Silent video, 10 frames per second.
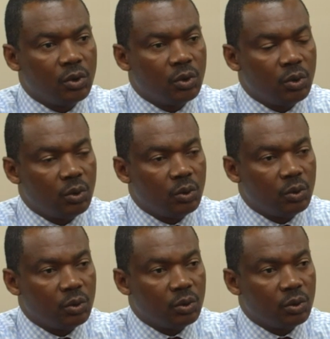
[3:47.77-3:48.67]
who
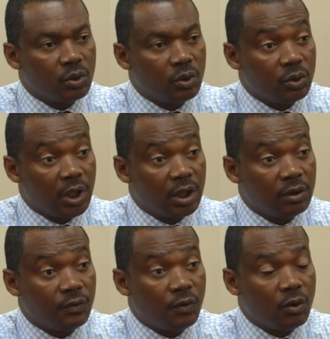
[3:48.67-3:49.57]
can
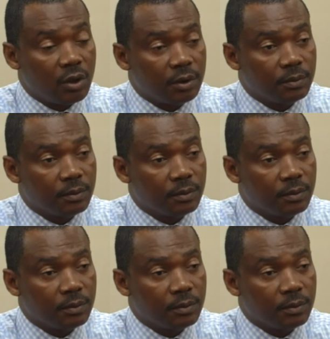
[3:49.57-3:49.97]
afford